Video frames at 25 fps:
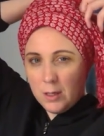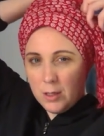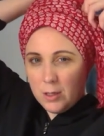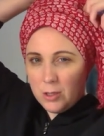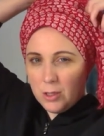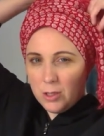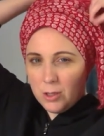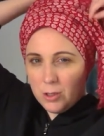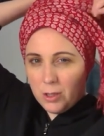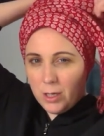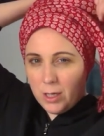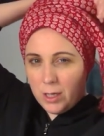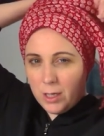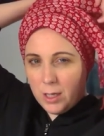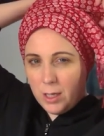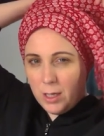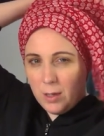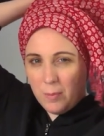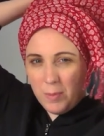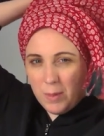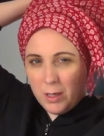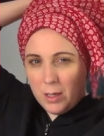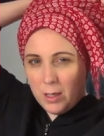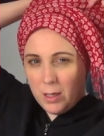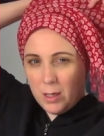Just try to
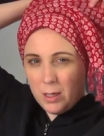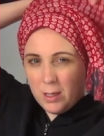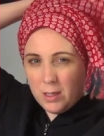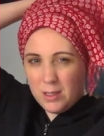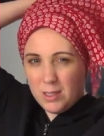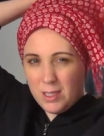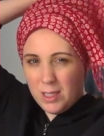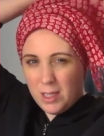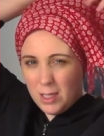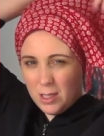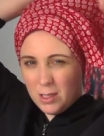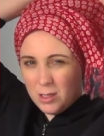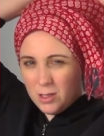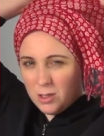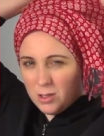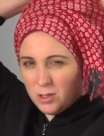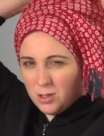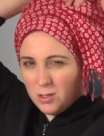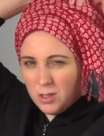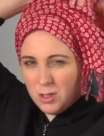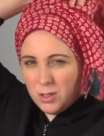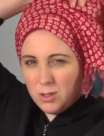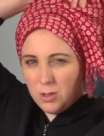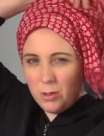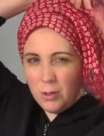keep it neat,
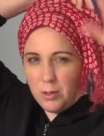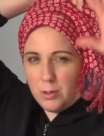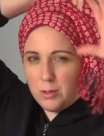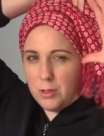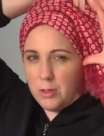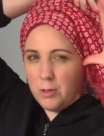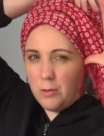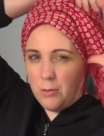just so there's